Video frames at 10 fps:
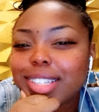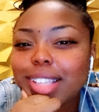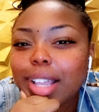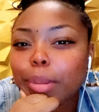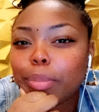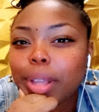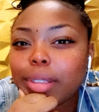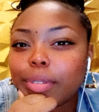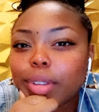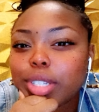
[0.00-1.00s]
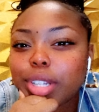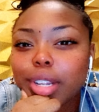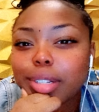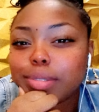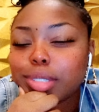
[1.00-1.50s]
just like a breath of fresh
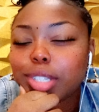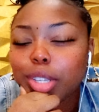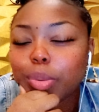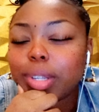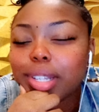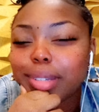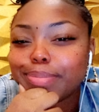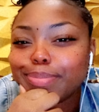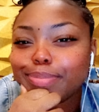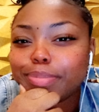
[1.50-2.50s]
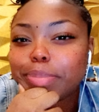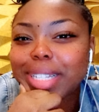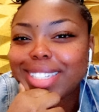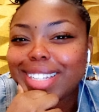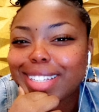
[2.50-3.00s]
air, genuinely,
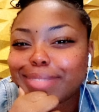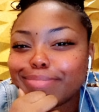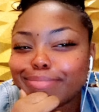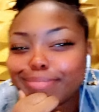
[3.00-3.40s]
much needed.